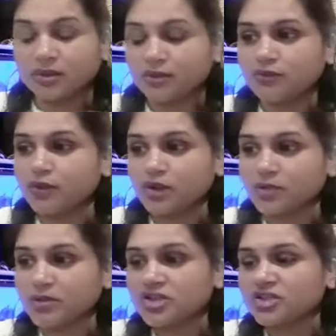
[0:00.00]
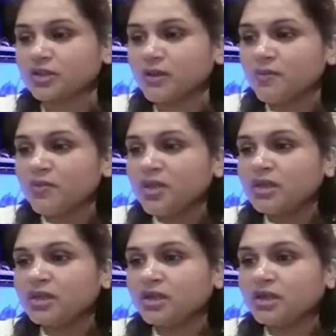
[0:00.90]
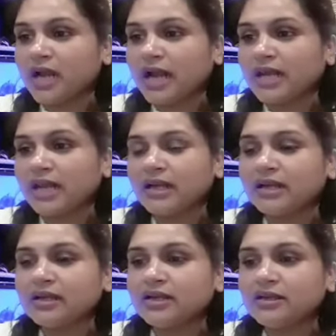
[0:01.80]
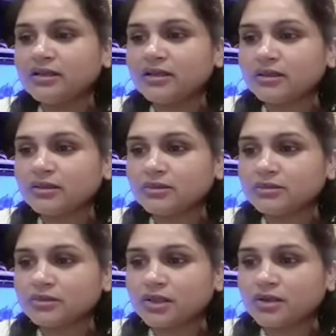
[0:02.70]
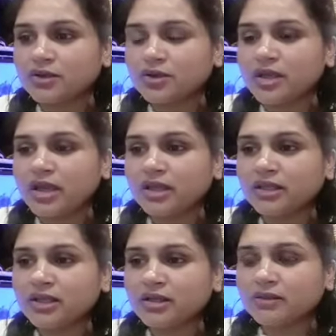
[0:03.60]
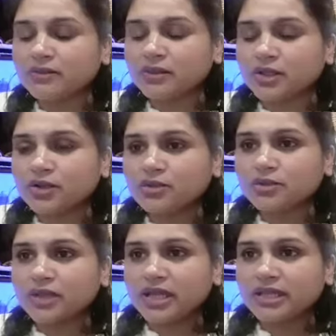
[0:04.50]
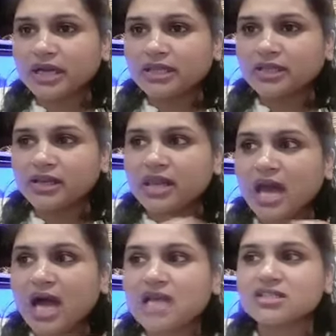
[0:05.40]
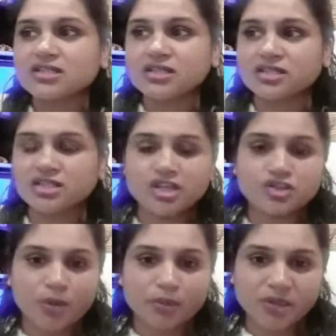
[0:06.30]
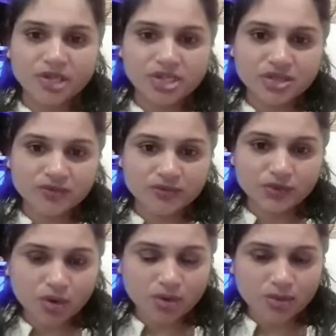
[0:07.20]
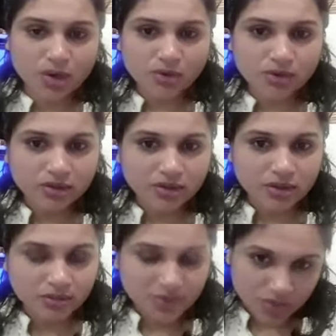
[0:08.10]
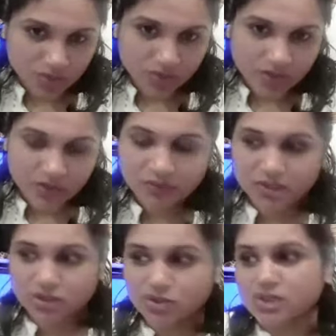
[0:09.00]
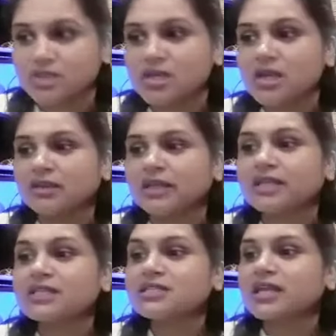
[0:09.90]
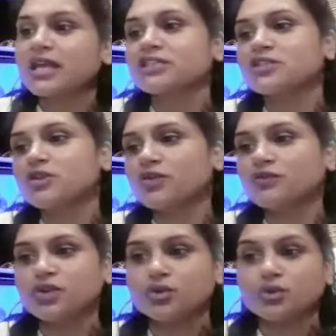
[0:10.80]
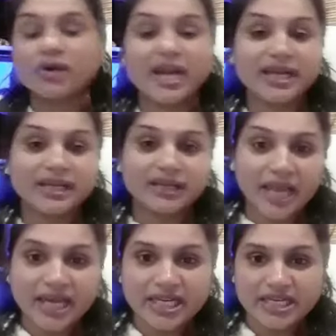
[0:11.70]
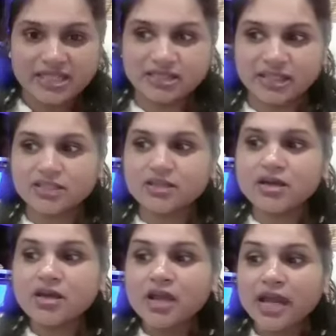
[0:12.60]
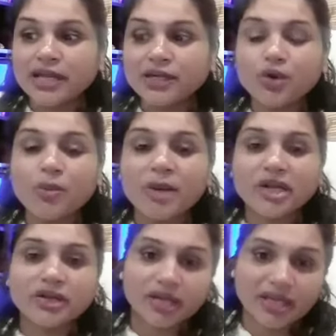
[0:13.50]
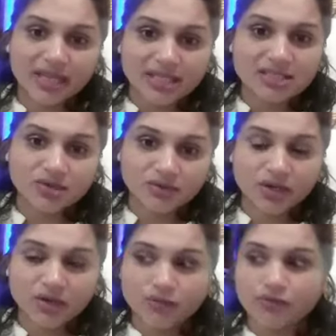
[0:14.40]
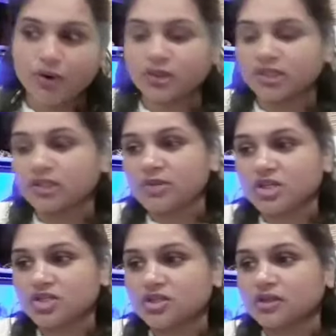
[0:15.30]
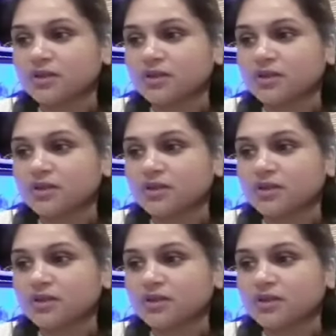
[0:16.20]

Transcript: for the patient. And you in the and at the last stage complication, if we talk about the PCOD and PCOS, that is the cancer of the uterine lining, that is the endometrial cancer we can found in the patient,